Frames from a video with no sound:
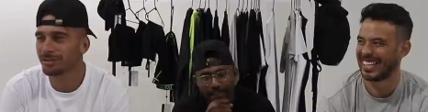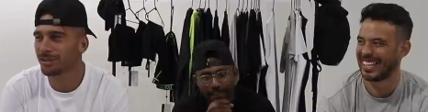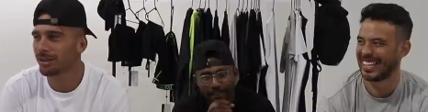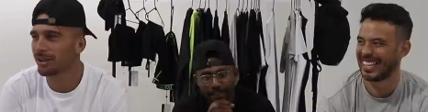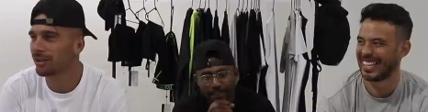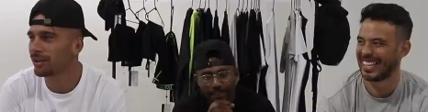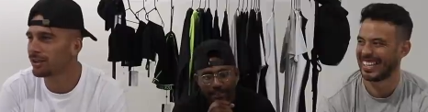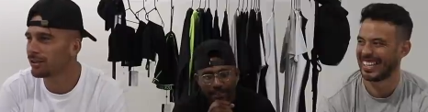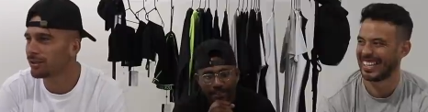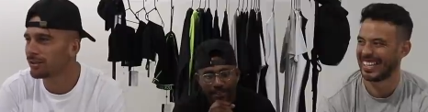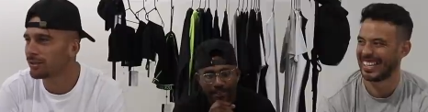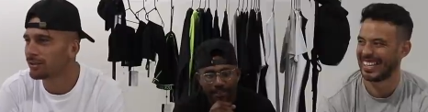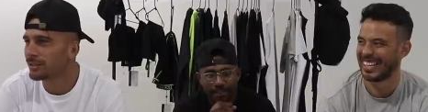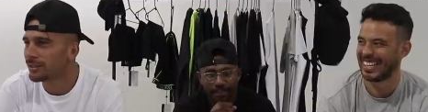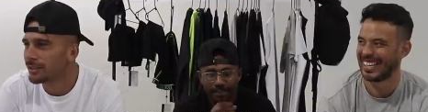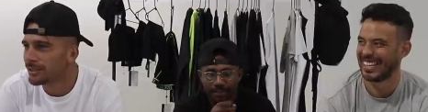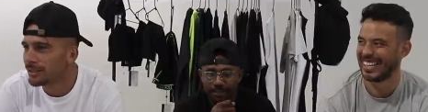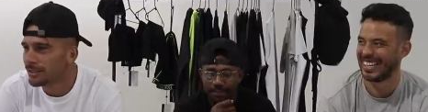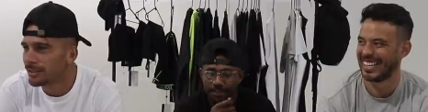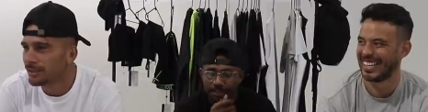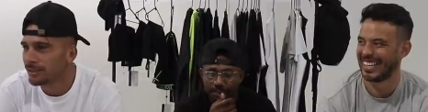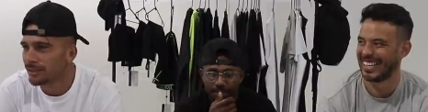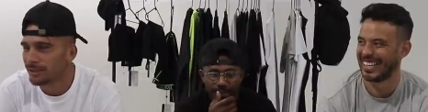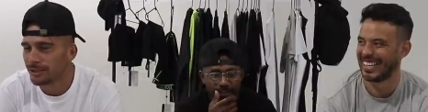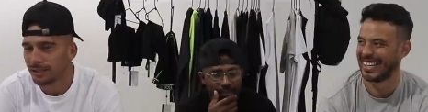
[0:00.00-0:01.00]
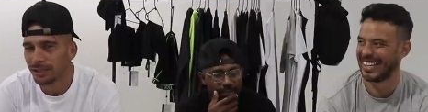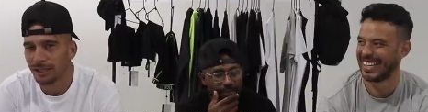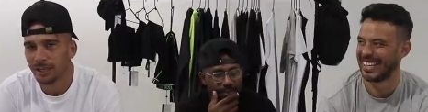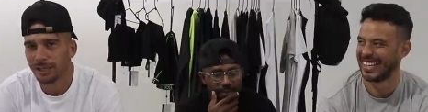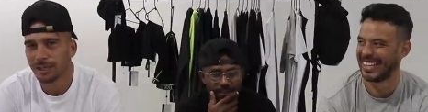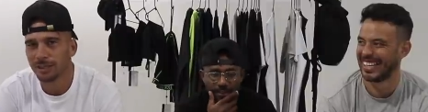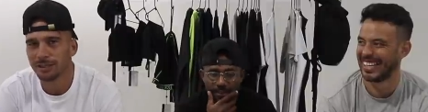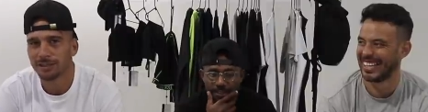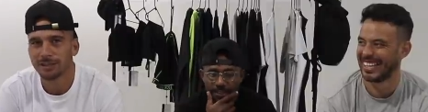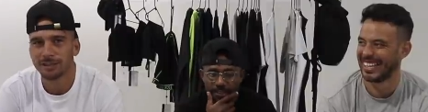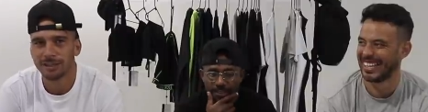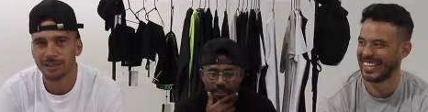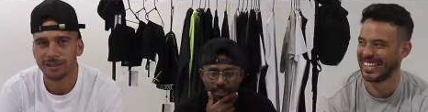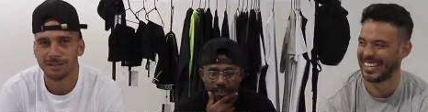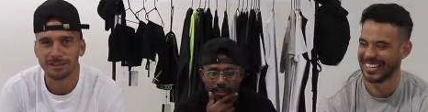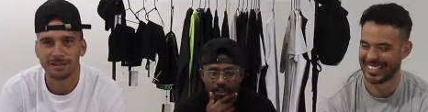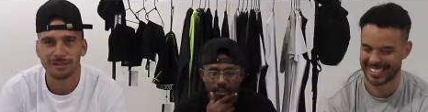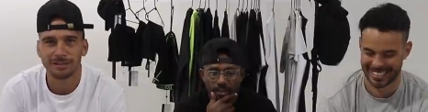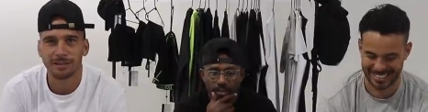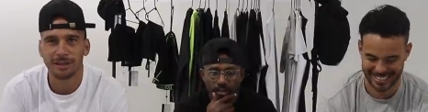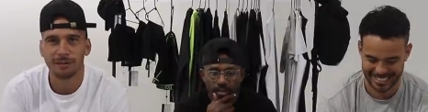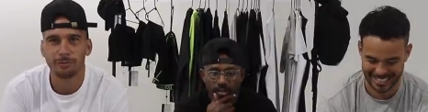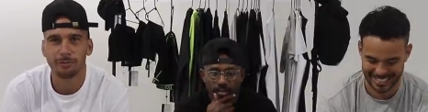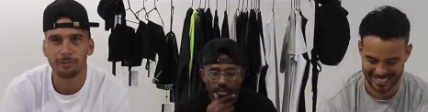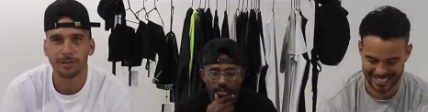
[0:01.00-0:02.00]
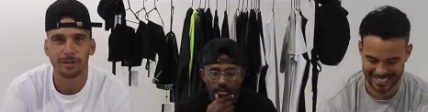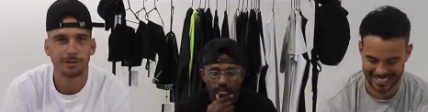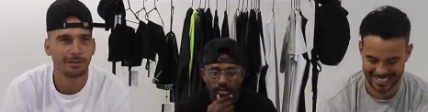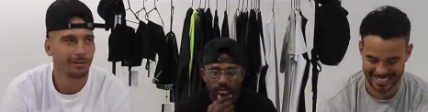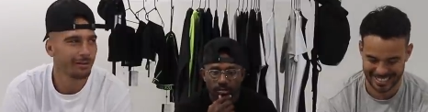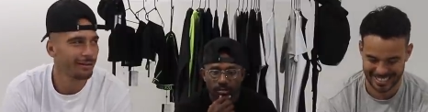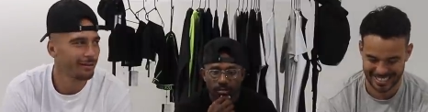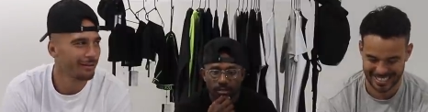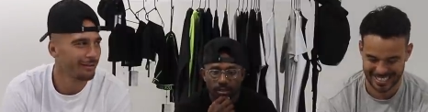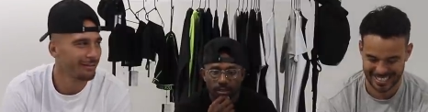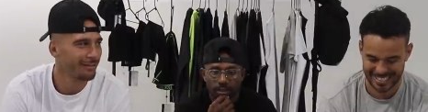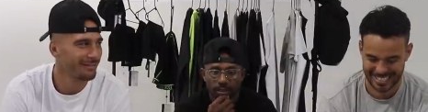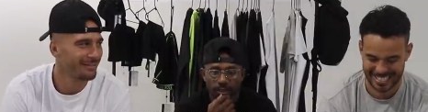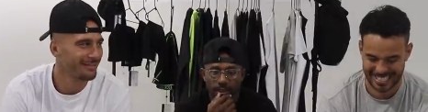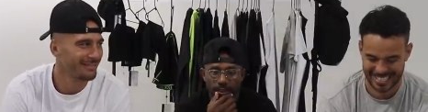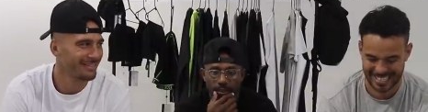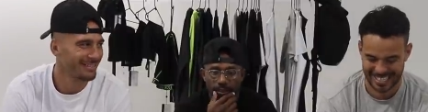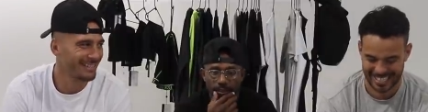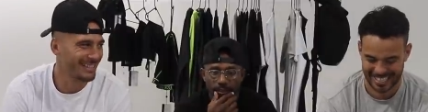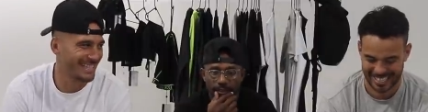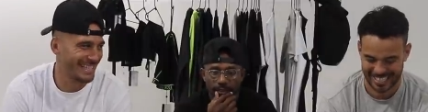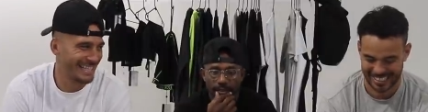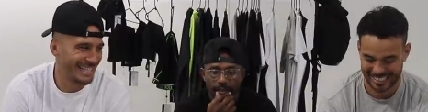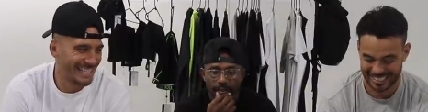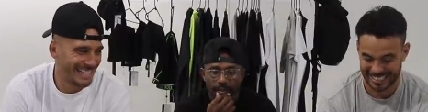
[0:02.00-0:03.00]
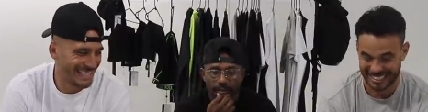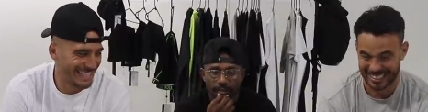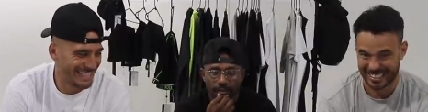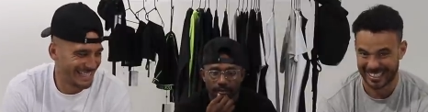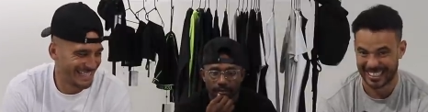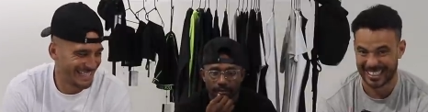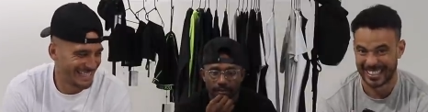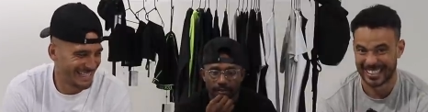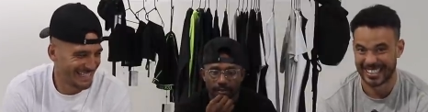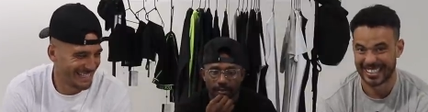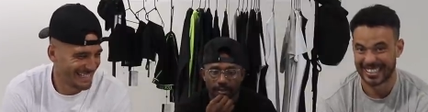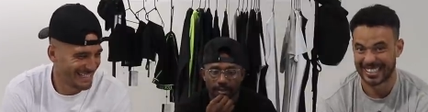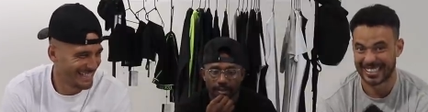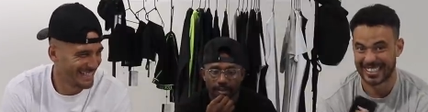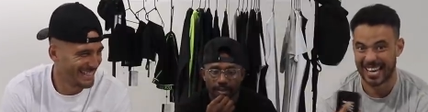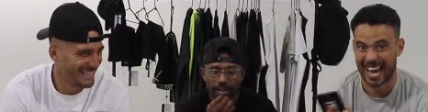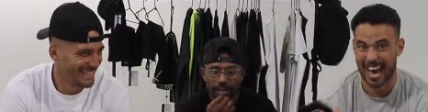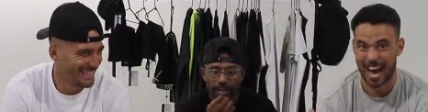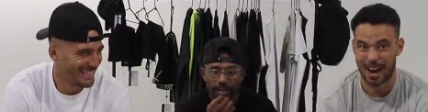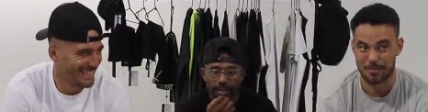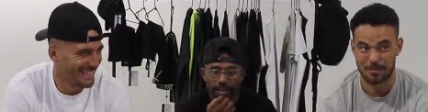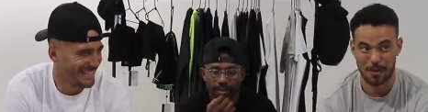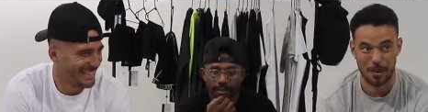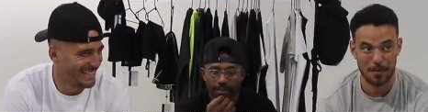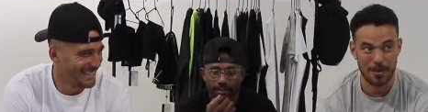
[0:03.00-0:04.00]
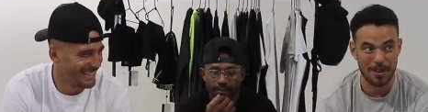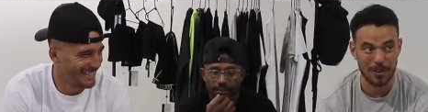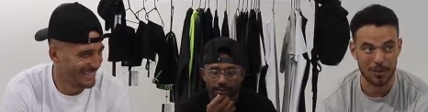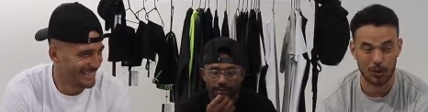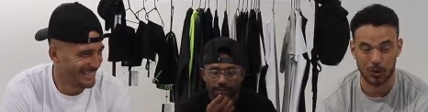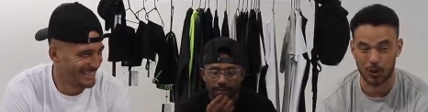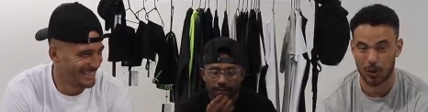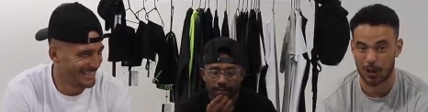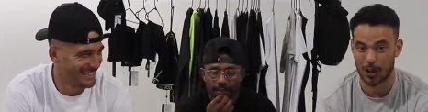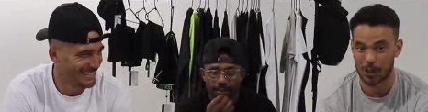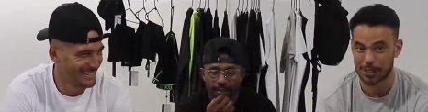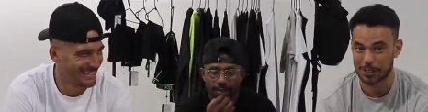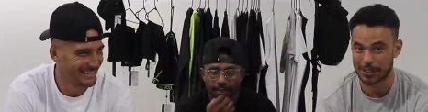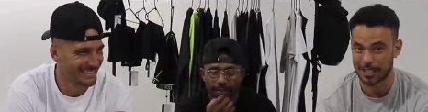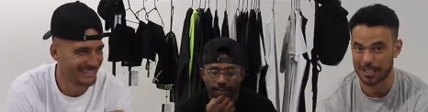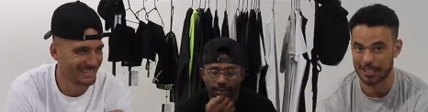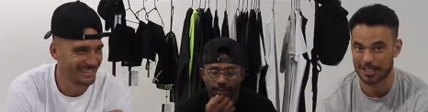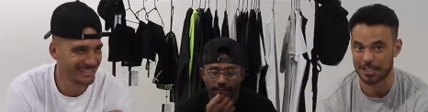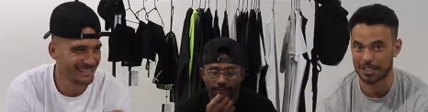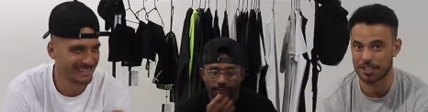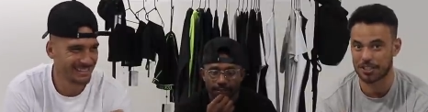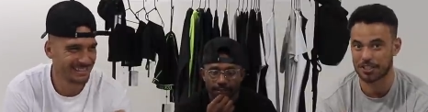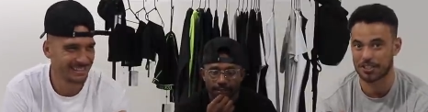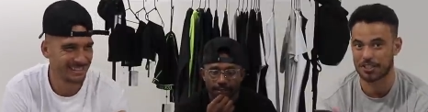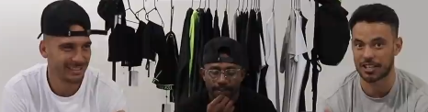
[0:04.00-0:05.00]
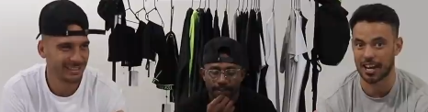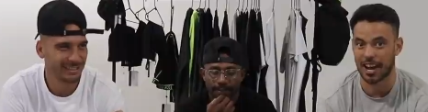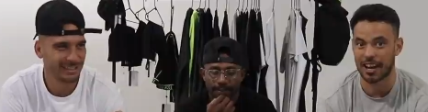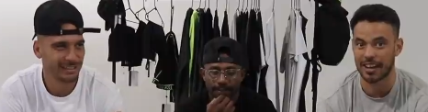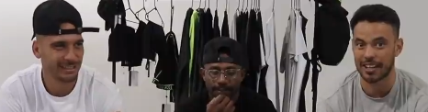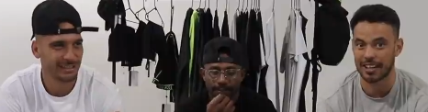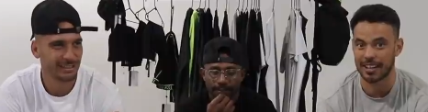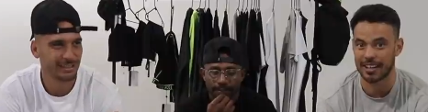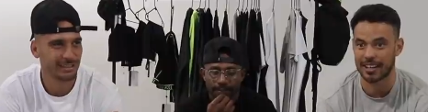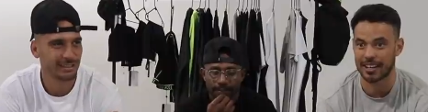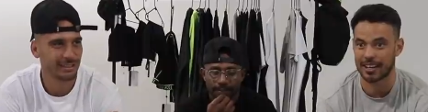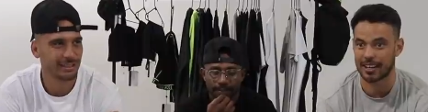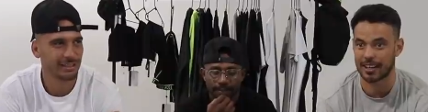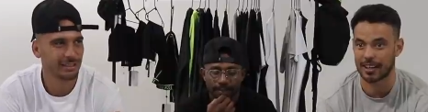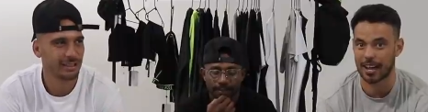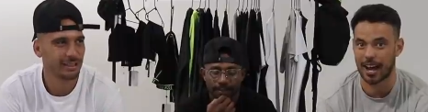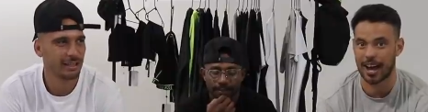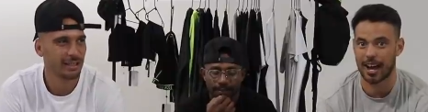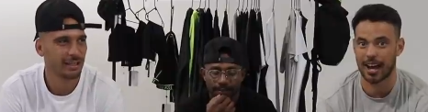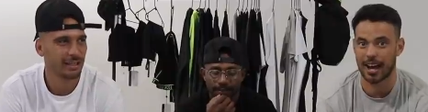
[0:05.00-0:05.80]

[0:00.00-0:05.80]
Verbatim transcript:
Speaker 1: So, yeah, that's a tough one.
Speaker 2: Nah, probably in all honesty, it's just juggling.